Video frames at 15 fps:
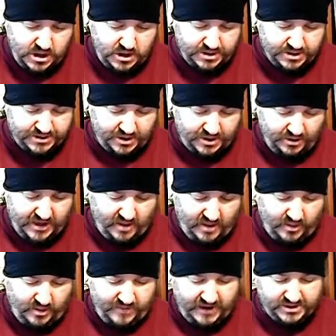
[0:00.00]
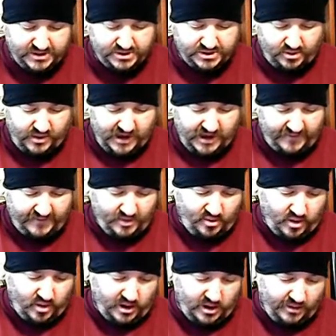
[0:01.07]
so that we make sure we have a
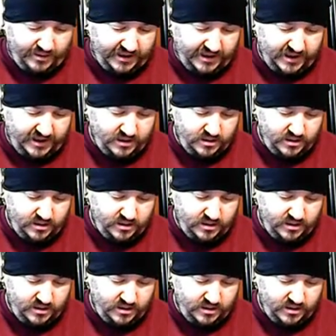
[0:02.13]
quality